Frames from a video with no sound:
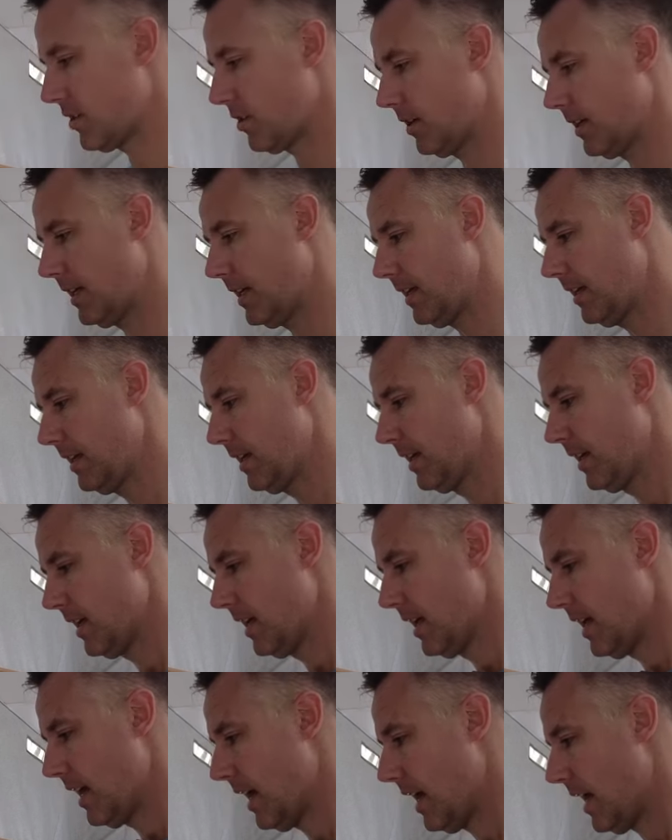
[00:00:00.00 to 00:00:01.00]
side here.
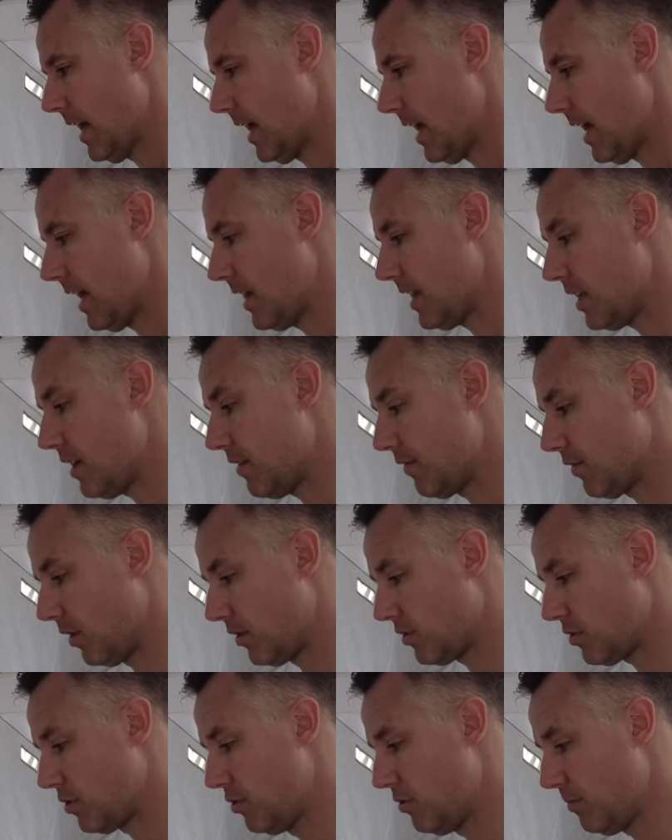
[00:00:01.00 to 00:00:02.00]
And then you've
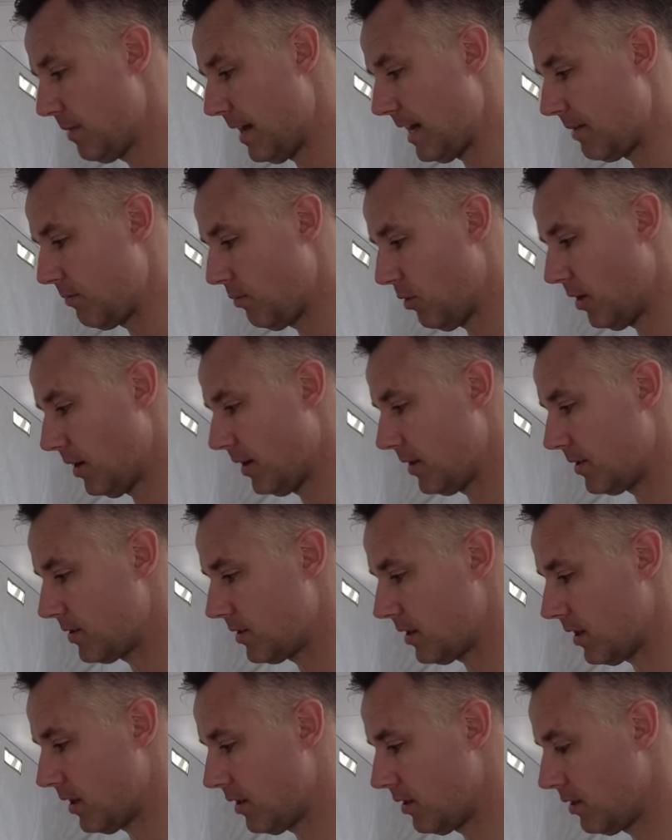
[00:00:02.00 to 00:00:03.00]
got two main wires.
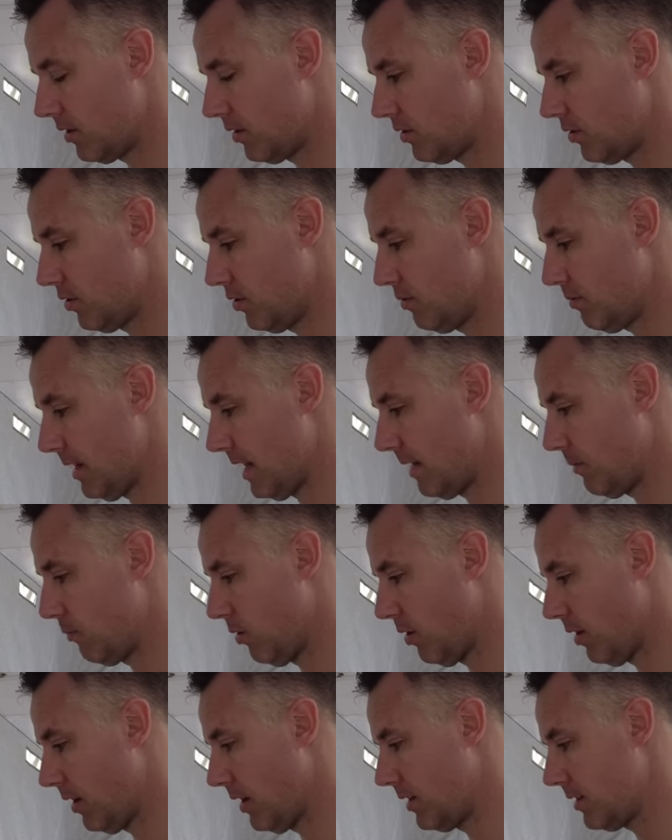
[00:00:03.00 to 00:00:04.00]
So the two main
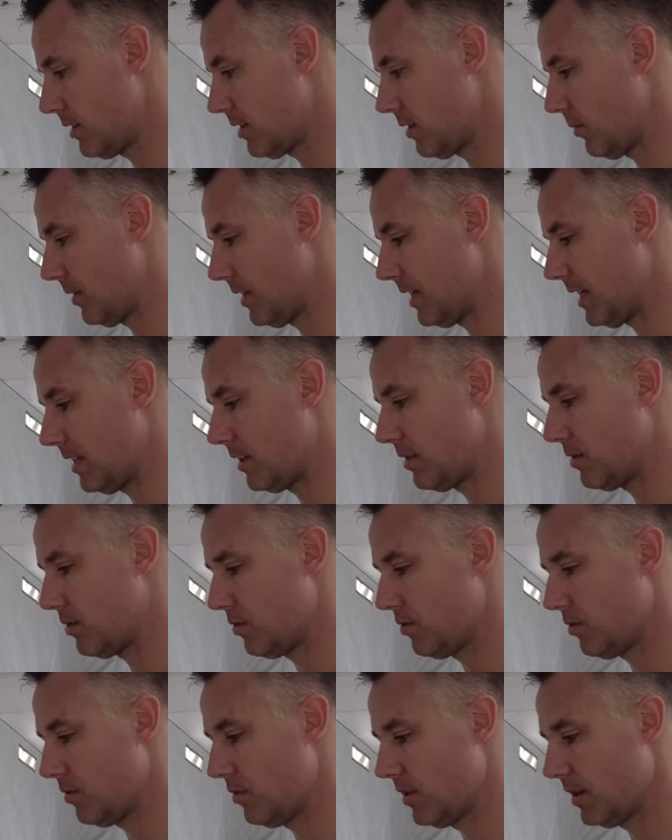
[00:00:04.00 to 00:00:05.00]
wires that we need
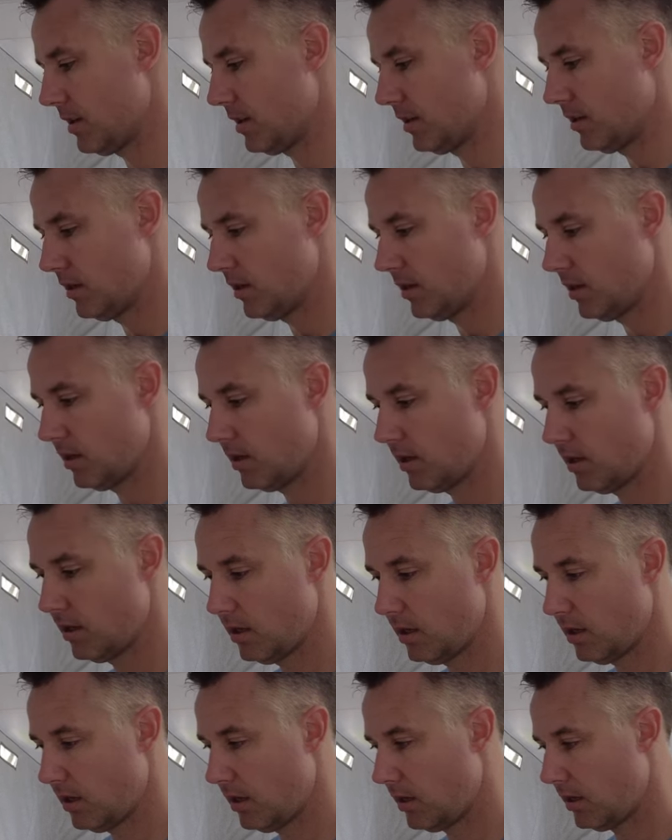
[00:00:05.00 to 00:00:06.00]
to
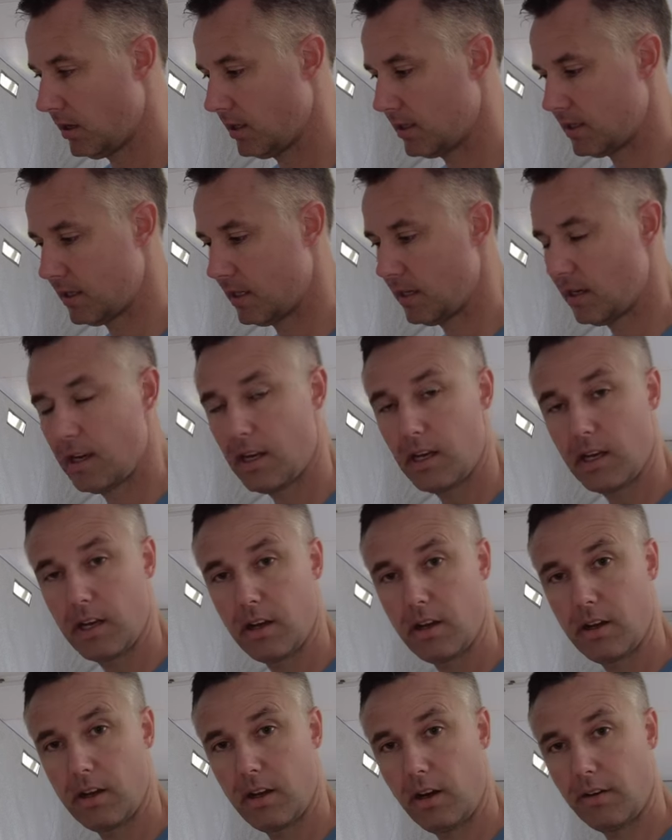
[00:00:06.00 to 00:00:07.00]
consider,
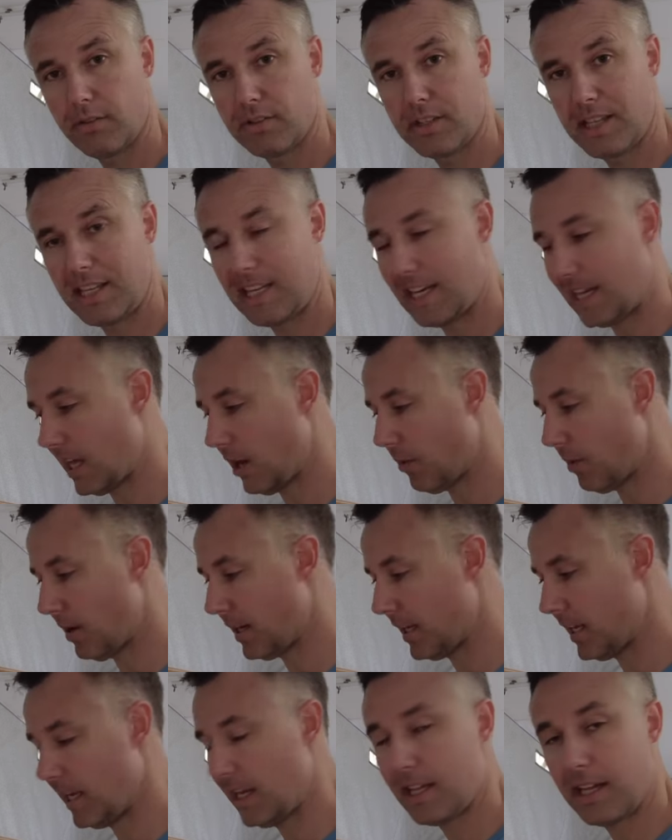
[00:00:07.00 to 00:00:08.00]
obviously the yellow one
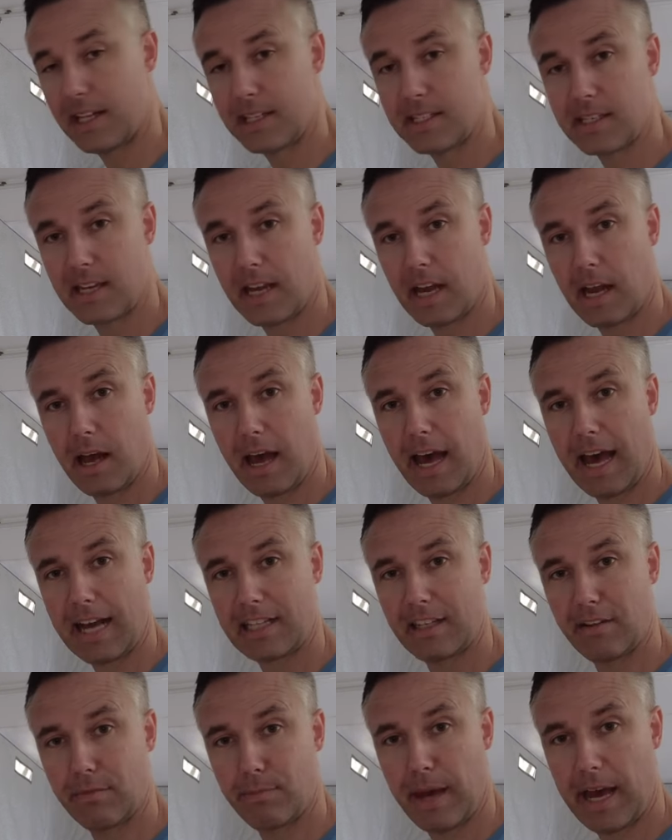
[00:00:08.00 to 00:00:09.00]
here, that's
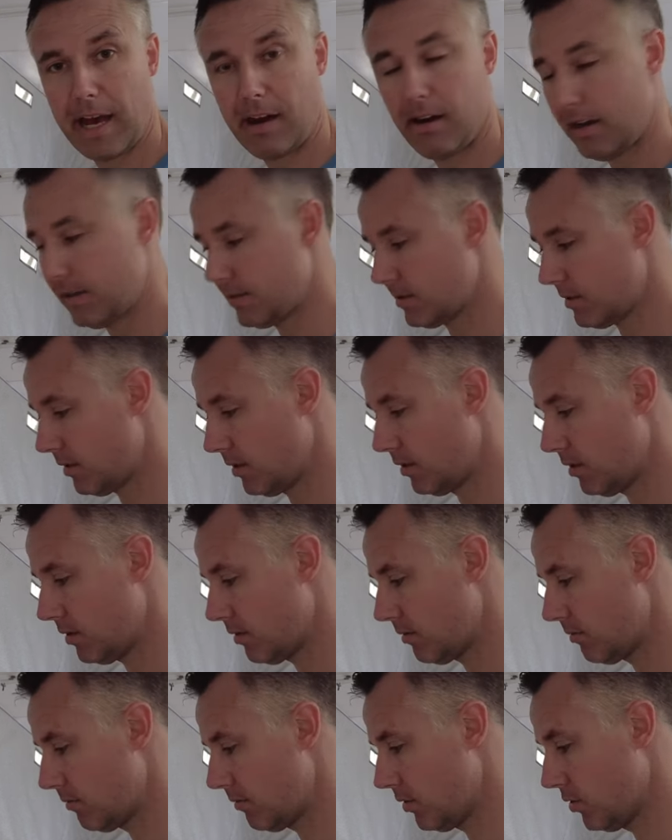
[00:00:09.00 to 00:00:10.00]
active power. So
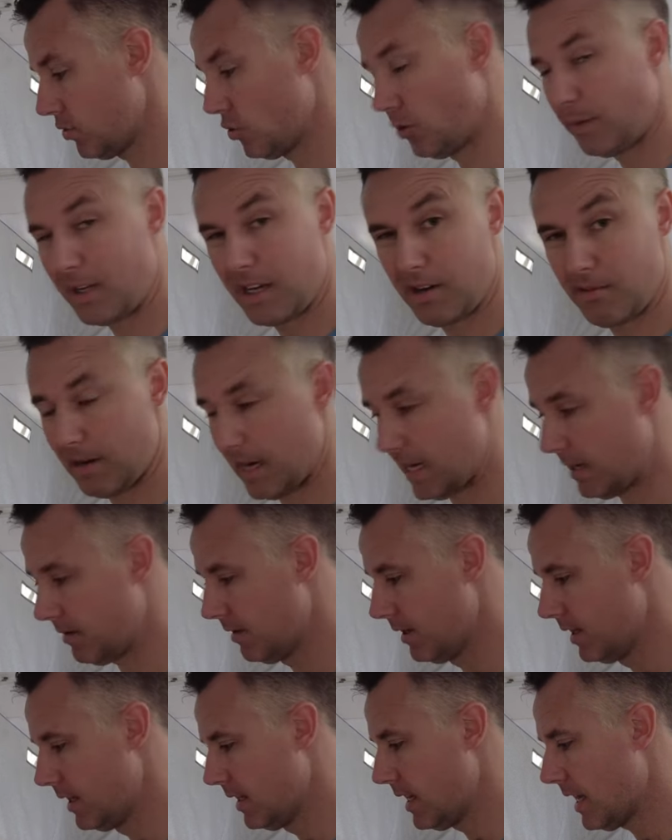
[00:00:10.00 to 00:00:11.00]
your normally your red,
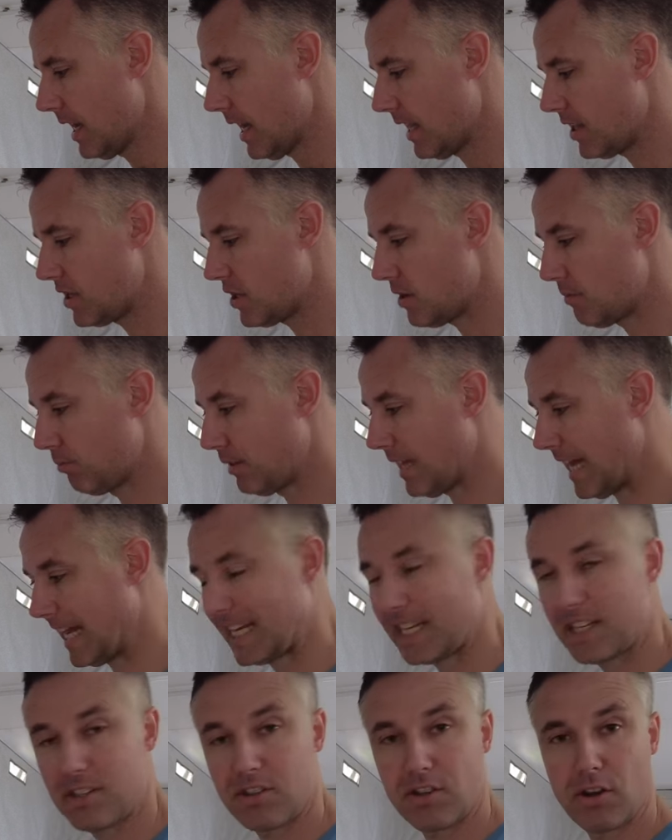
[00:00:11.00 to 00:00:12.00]
and then your
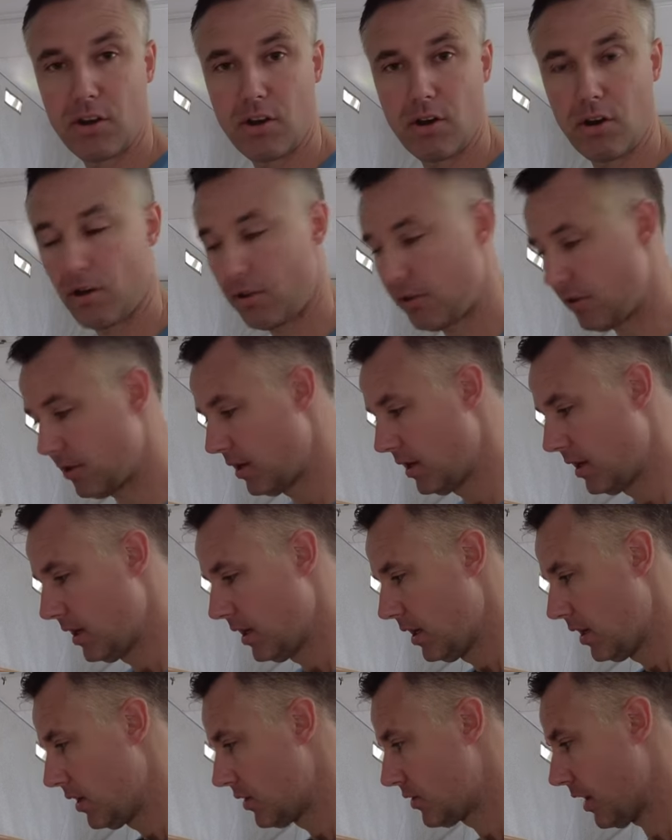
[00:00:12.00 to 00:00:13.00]
black is your earth.
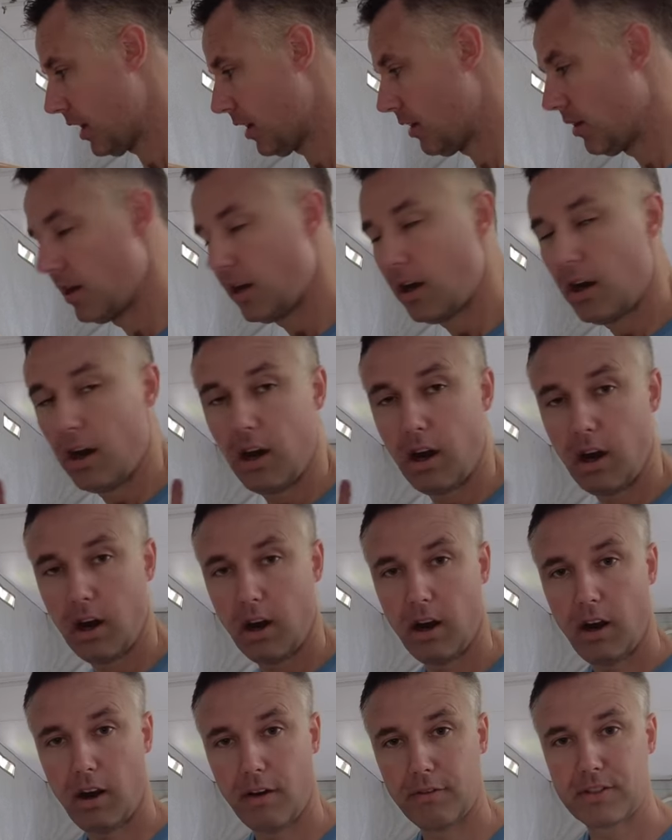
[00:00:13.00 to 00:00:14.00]
So
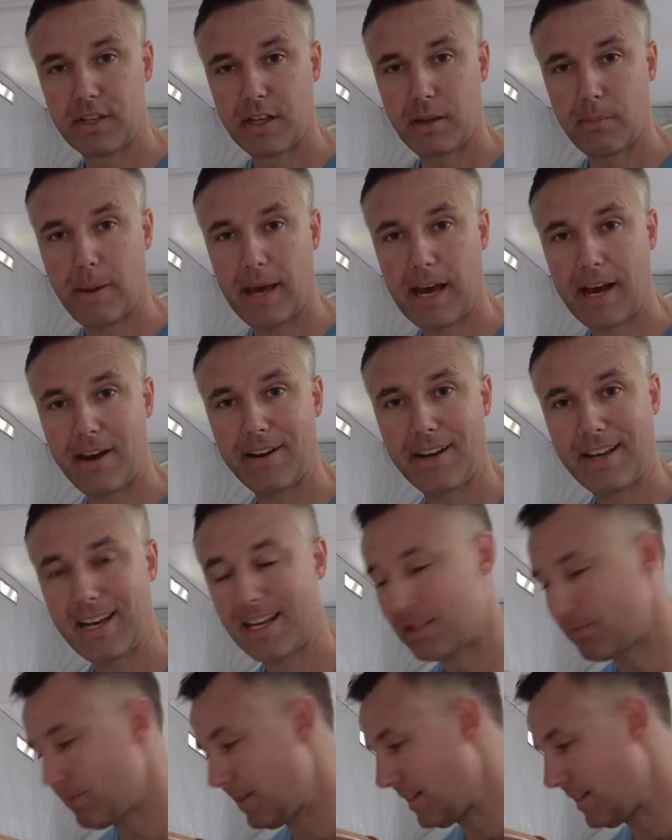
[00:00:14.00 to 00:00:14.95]
obviously power has